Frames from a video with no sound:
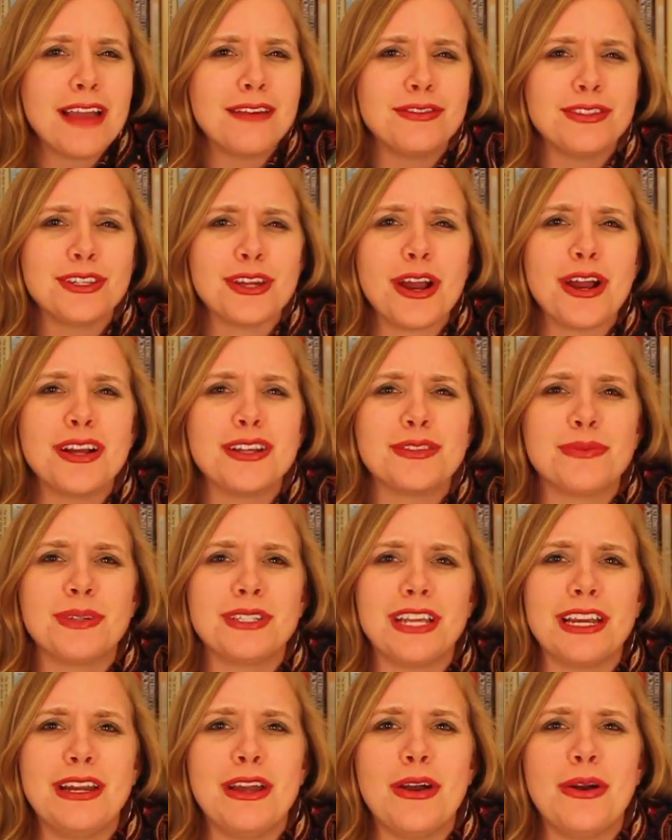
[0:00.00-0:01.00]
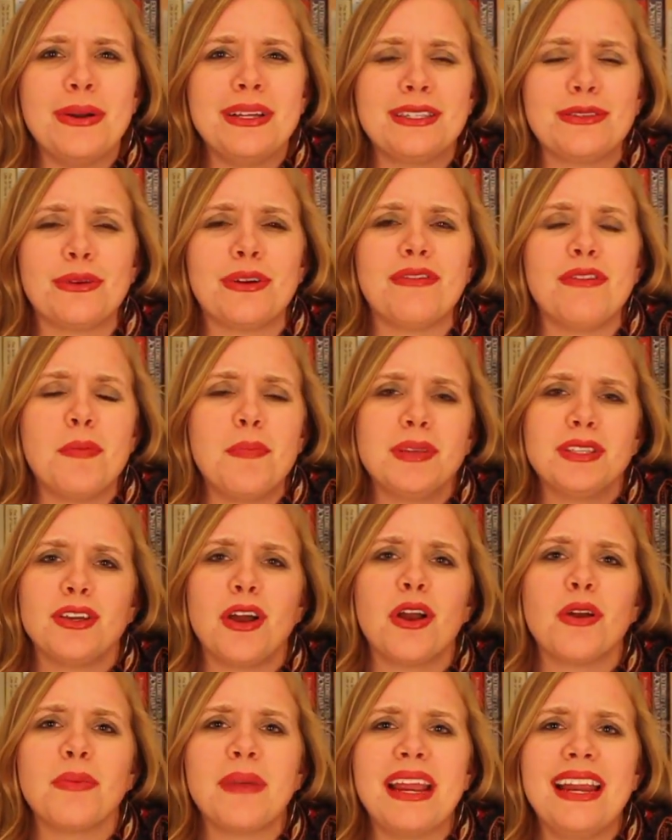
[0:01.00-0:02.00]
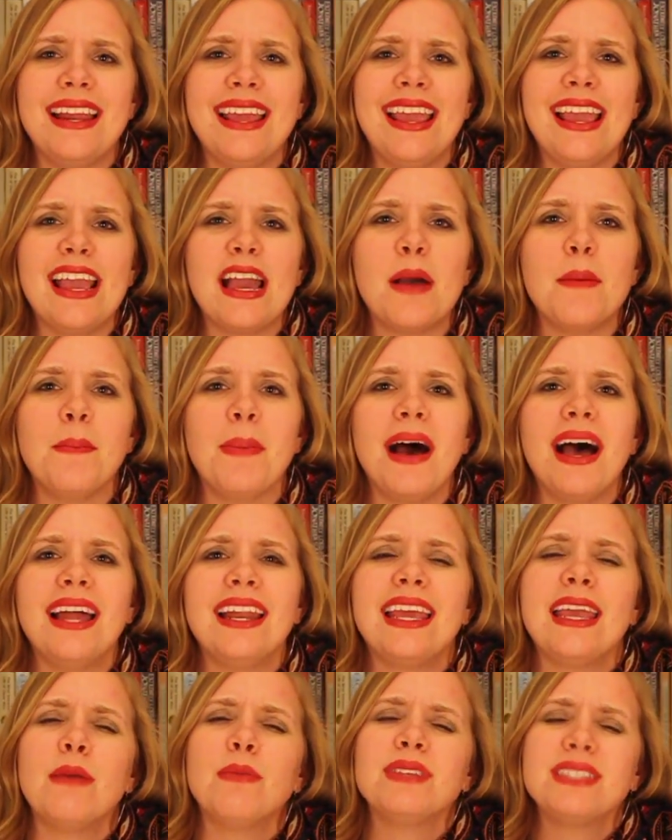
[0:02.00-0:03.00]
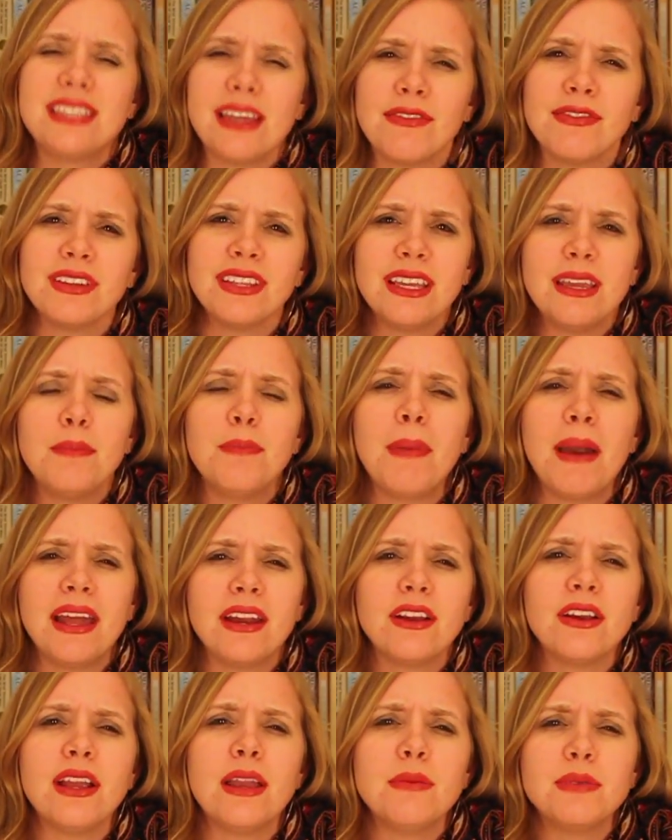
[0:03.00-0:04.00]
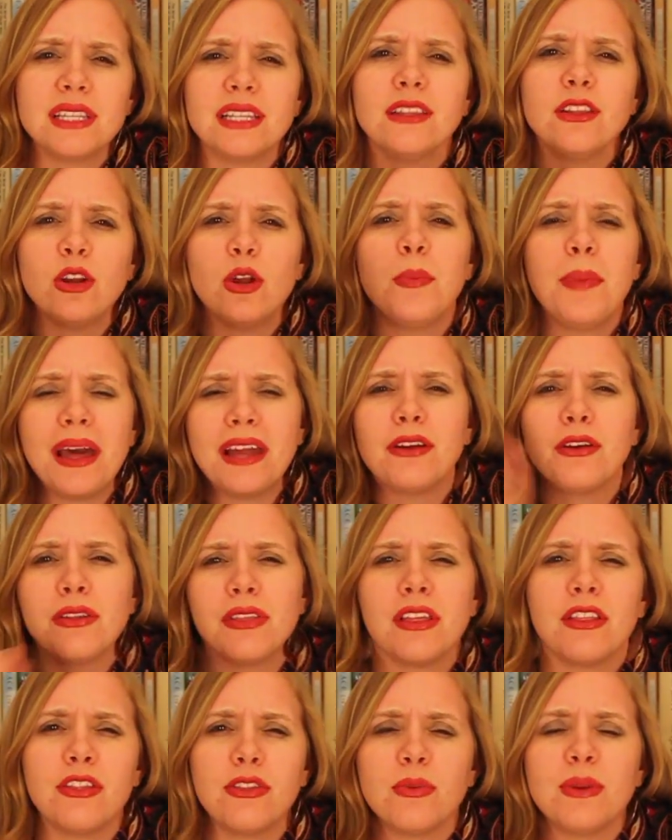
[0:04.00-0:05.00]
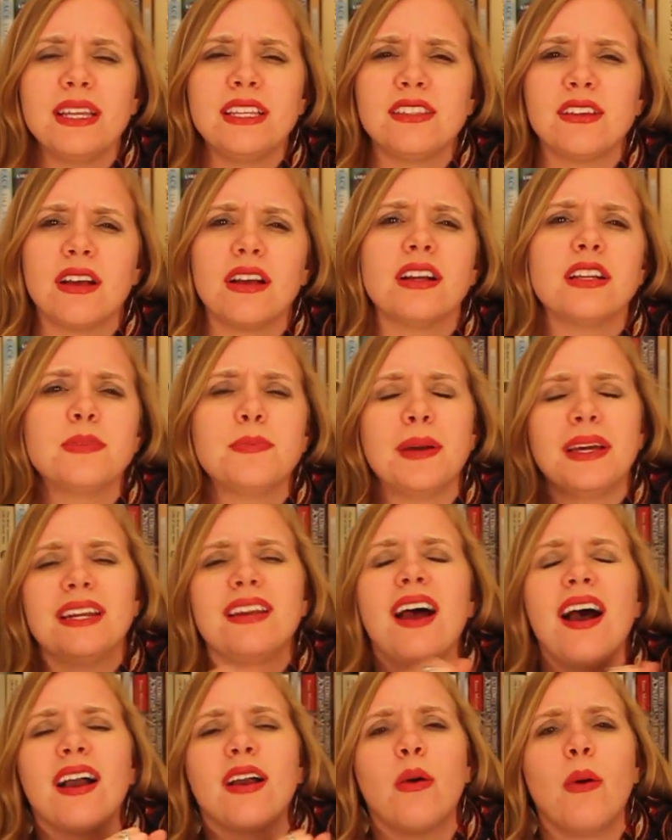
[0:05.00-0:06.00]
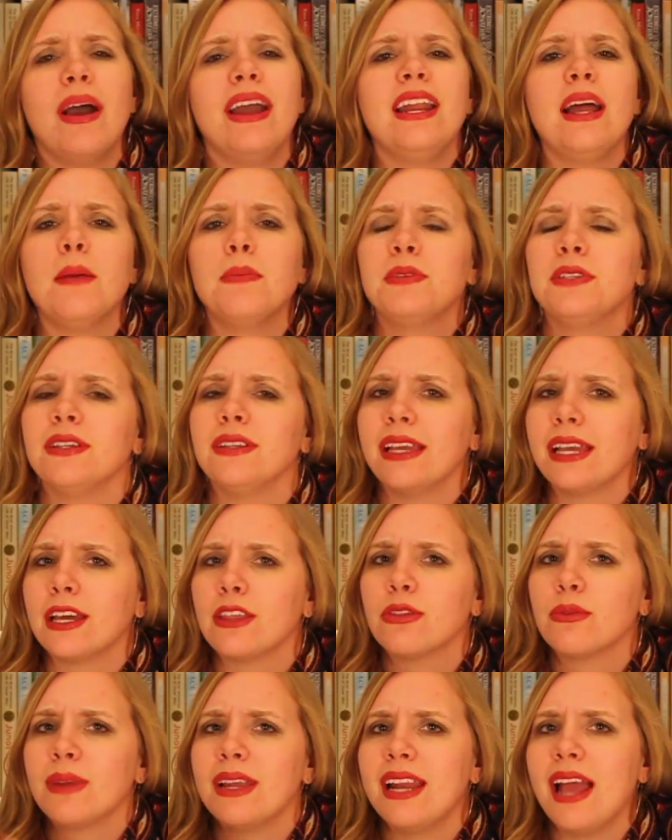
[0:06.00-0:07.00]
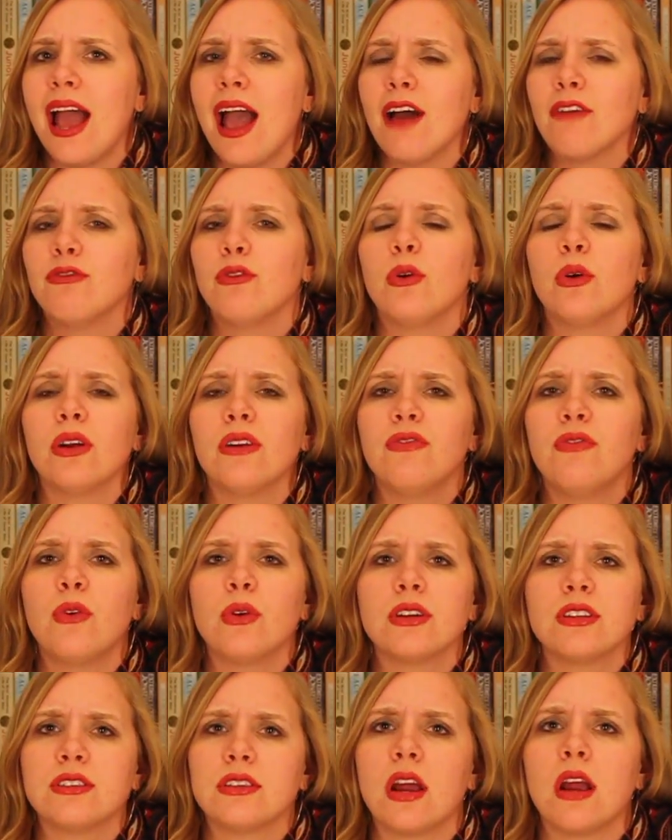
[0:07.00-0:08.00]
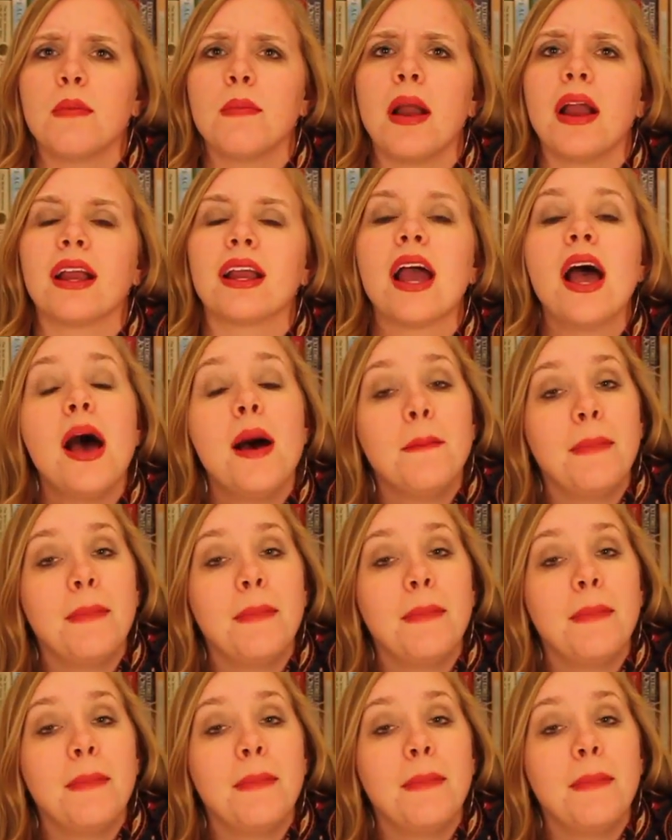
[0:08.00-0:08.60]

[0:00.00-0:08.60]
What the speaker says: 5 stars, which I know is sort of a bizarre rating, but it was definitely better. It was a little better than 3 stars, but not quite up to like a 3.5 or a 4-star mark.